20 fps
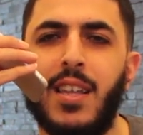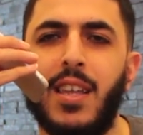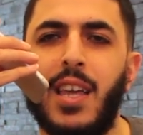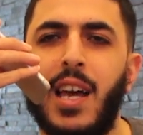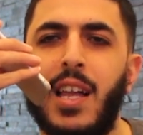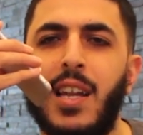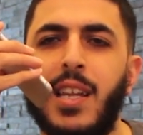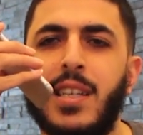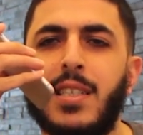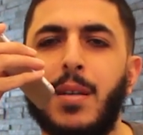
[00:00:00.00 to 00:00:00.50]

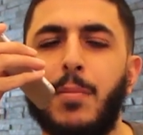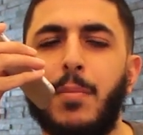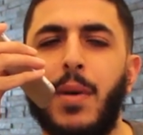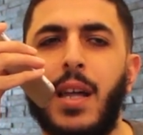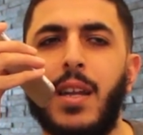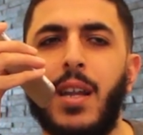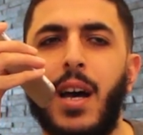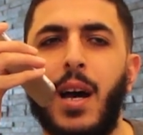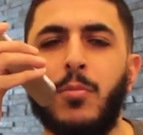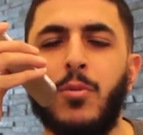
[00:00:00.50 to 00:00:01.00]
Yeah, listen,
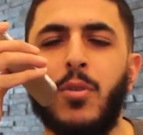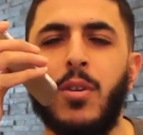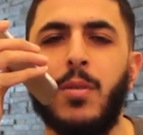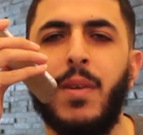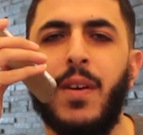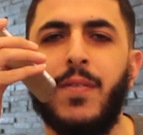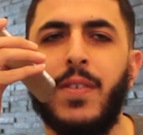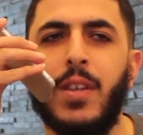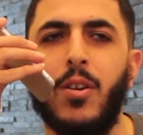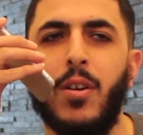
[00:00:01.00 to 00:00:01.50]
man. I'm
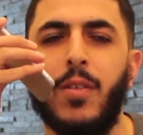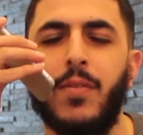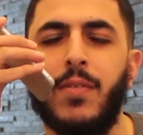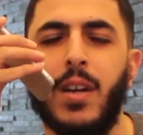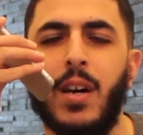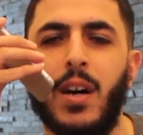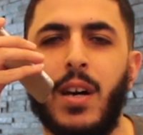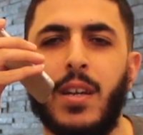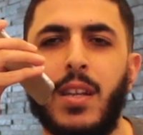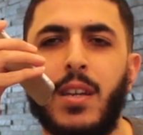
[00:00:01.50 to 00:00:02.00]
doing my video
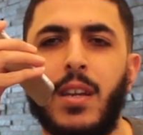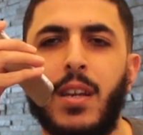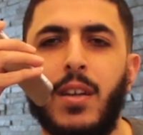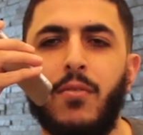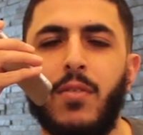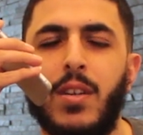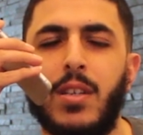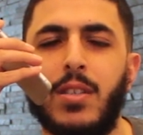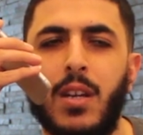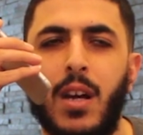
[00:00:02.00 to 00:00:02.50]

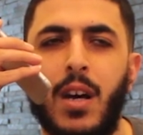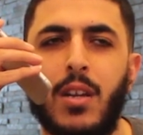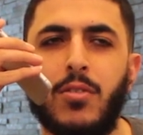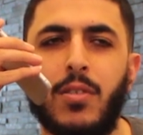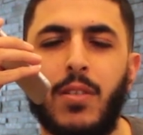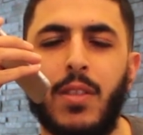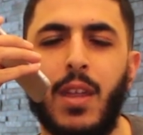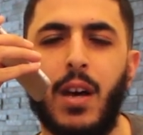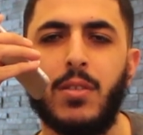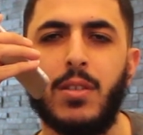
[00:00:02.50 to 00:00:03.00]
regarding reaching
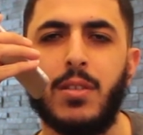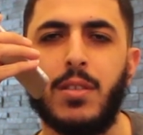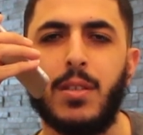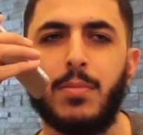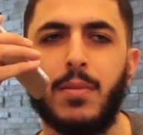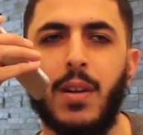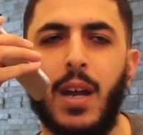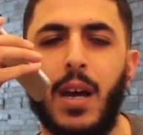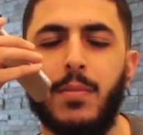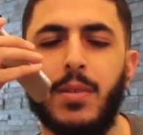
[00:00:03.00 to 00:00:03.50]
hundred thousand
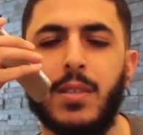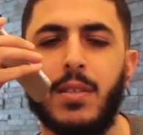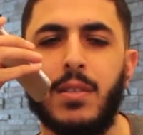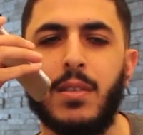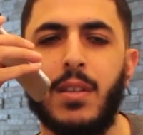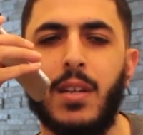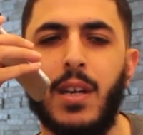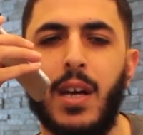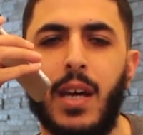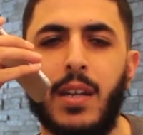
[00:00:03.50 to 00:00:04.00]

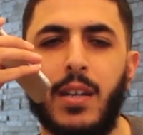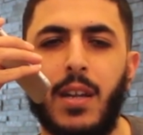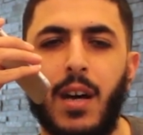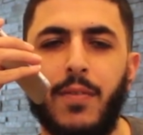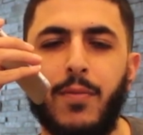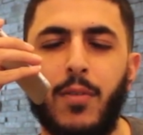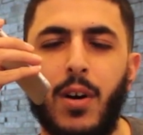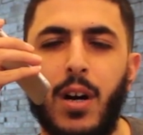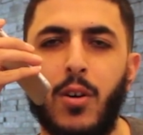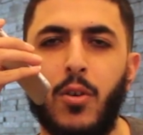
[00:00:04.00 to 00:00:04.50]
subscribers, and
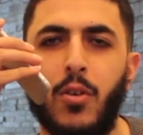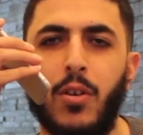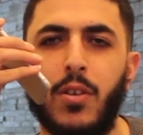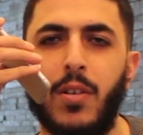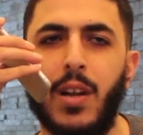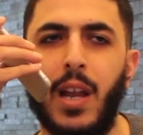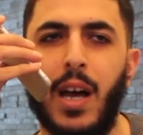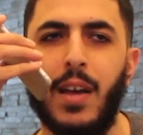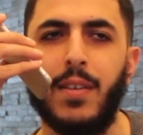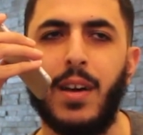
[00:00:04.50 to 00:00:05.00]
I thought I'd call
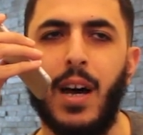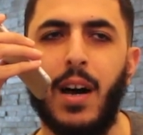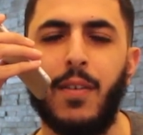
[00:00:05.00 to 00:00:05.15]
you live.